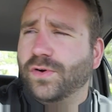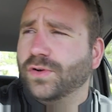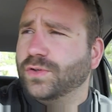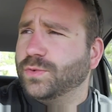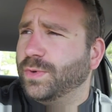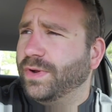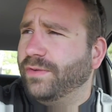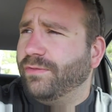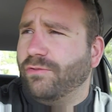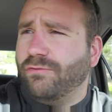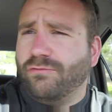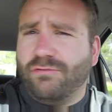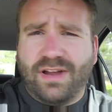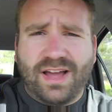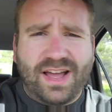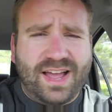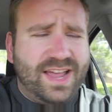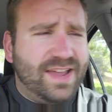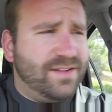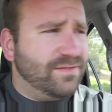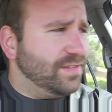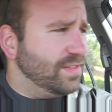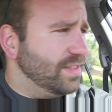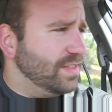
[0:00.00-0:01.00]
folks, we have
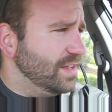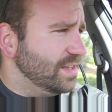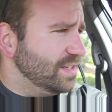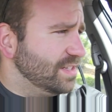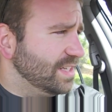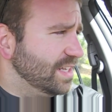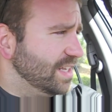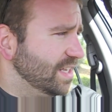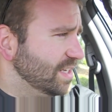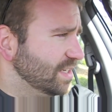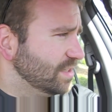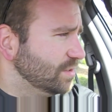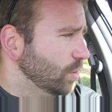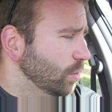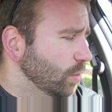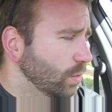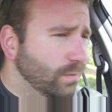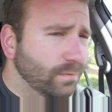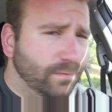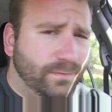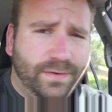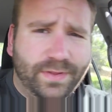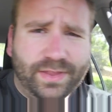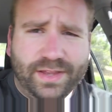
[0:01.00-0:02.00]
arrived. This is
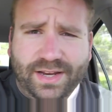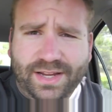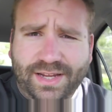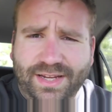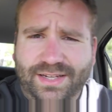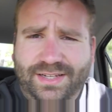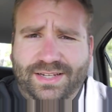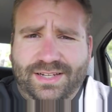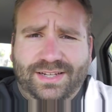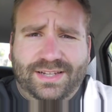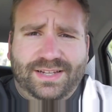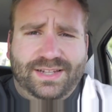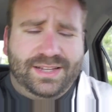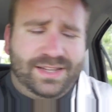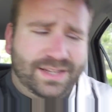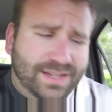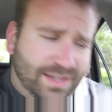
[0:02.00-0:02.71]
home for the night.